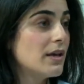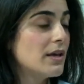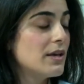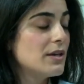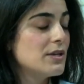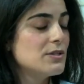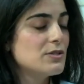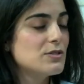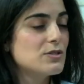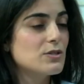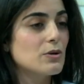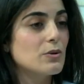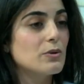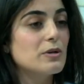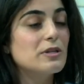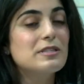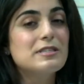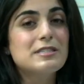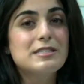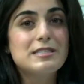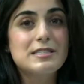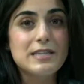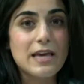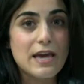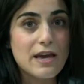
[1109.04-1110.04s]
So
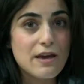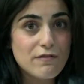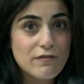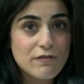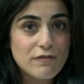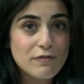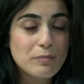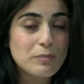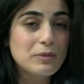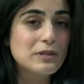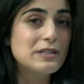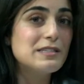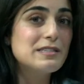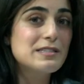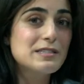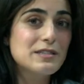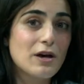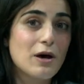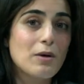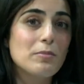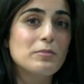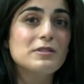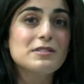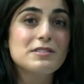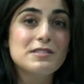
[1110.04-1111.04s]
it's safe. Please
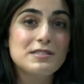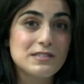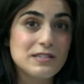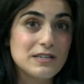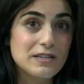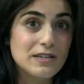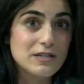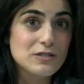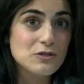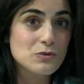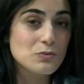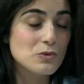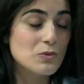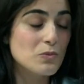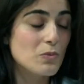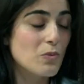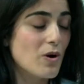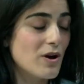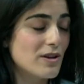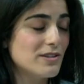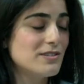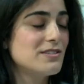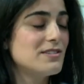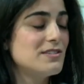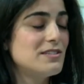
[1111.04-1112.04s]
come and see us. We
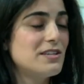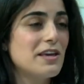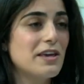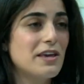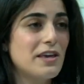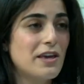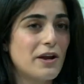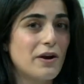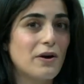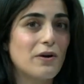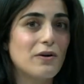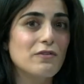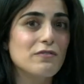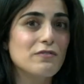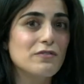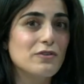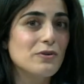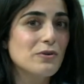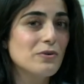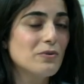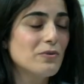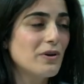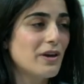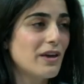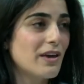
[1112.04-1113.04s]
want to take care of
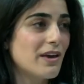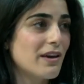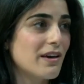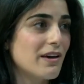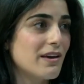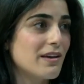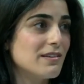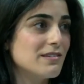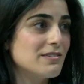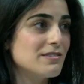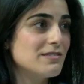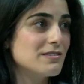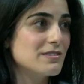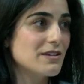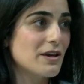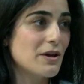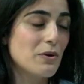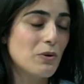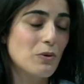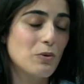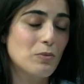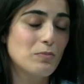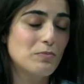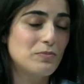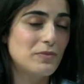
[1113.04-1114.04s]
you, and I
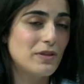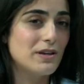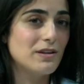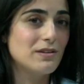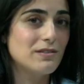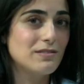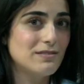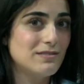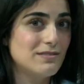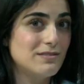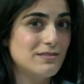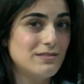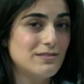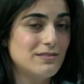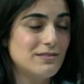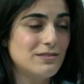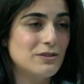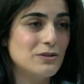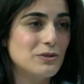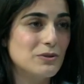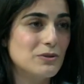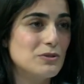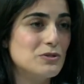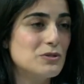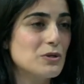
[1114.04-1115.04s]
hope that
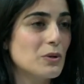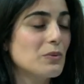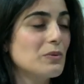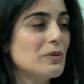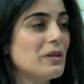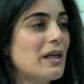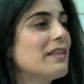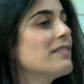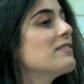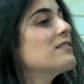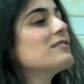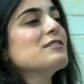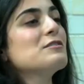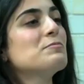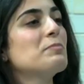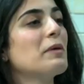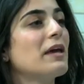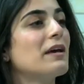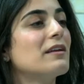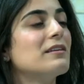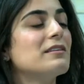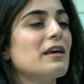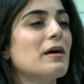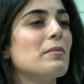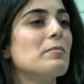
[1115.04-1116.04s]
you don't let this
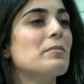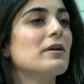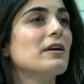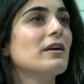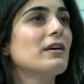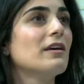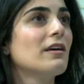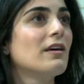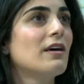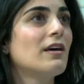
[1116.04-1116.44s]
pandemic